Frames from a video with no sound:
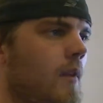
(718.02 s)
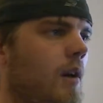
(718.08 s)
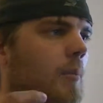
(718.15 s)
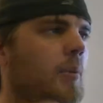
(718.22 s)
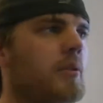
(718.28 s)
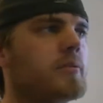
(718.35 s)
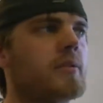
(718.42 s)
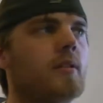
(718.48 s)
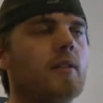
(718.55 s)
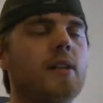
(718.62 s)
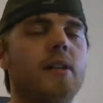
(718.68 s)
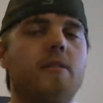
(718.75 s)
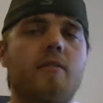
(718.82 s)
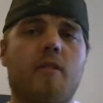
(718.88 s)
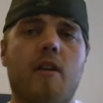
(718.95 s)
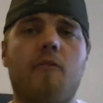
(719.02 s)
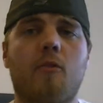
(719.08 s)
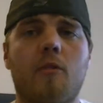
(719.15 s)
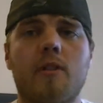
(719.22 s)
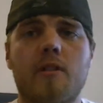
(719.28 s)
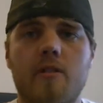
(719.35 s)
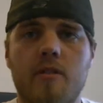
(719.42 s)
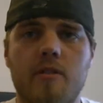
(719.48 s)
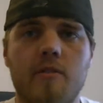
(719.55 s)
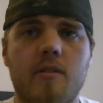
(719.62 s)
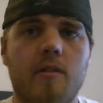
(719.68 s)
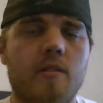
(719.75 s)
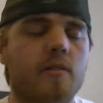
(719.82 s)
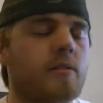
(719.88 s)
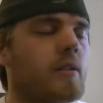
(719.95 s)
I'll post the link straight for this juice
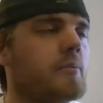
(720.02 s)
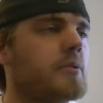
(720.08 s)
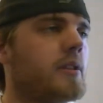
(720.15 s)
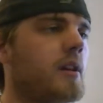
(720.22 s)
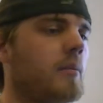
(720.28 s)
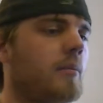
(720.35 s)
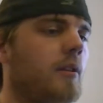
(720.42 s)
in the description down